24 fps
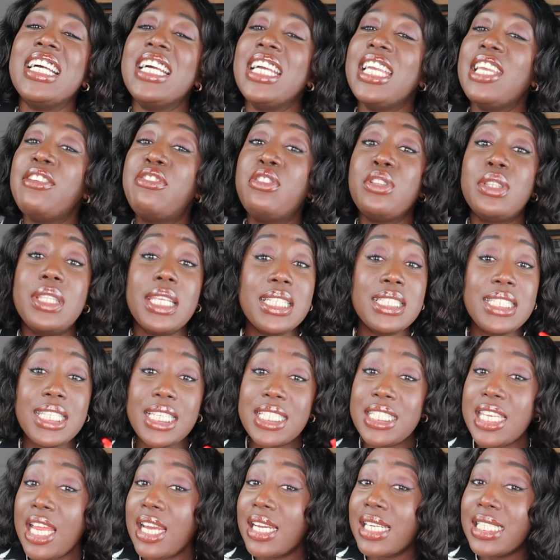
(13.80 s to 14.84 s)
if you think
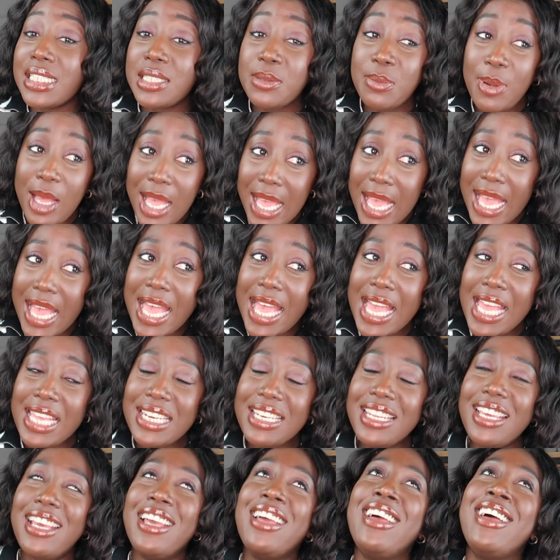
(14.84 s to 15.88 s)
tiktok is
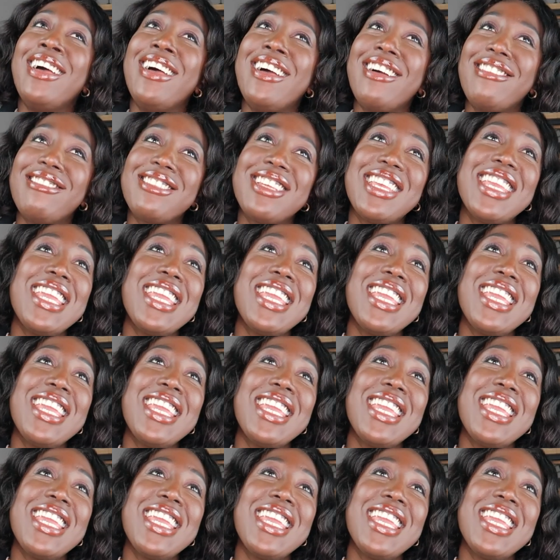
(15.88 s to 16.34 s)
bad